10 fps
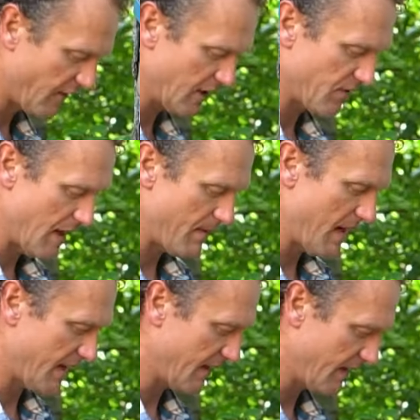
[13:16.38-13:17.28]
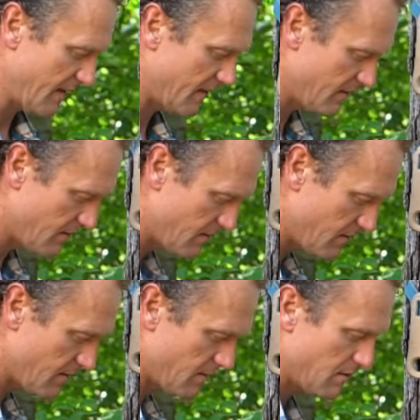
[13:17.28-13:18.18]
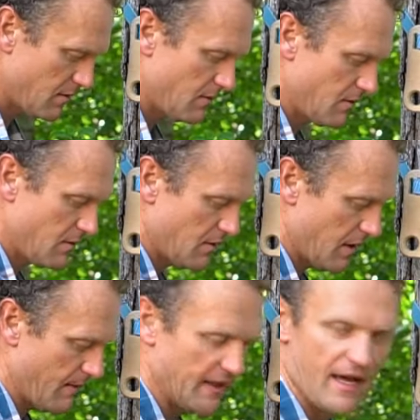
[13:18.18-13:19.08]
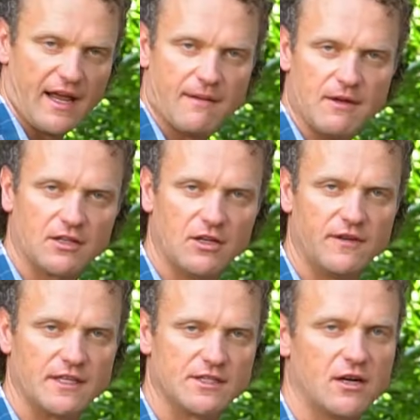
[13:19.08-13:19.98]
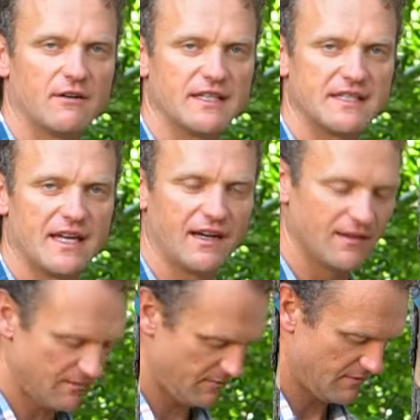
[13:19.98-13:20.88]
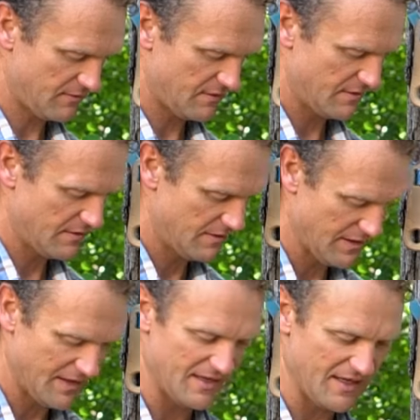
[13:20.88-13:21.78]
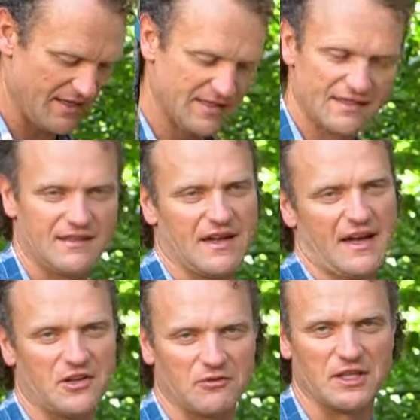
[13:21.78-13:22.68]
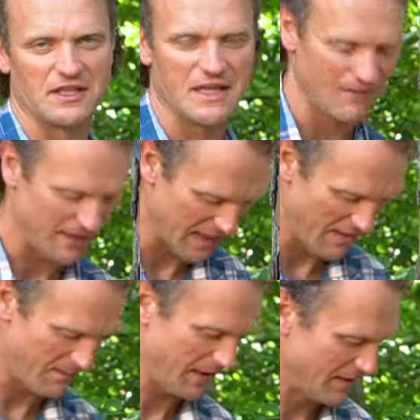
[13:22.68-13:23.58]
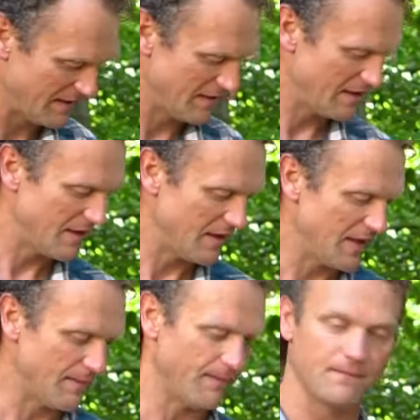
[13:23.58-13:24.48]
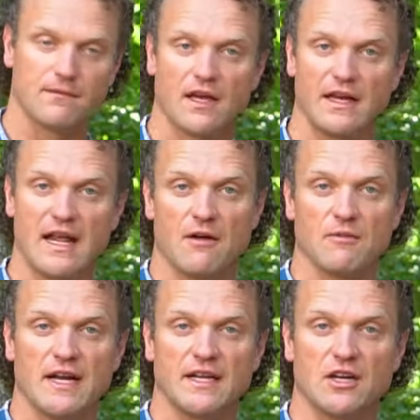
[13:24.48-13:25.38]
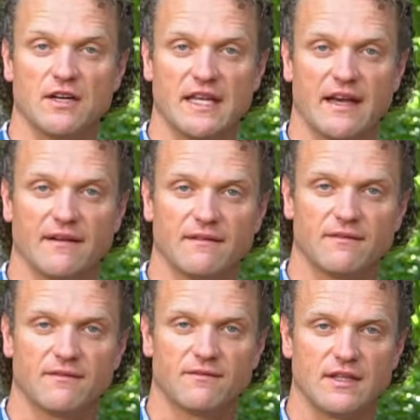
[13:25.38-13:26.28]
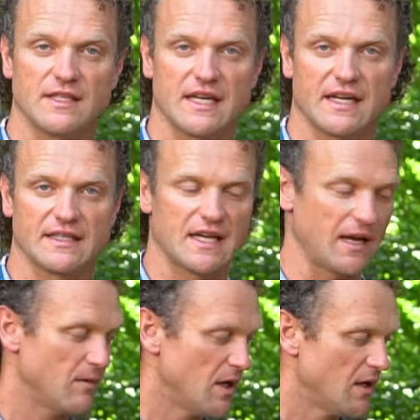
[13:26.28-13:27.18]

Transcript: hitch right back in. How about that? I have my clove hitch already tied. That was nice. I don't really climb like that, but and now I'm ready to go again for the second time.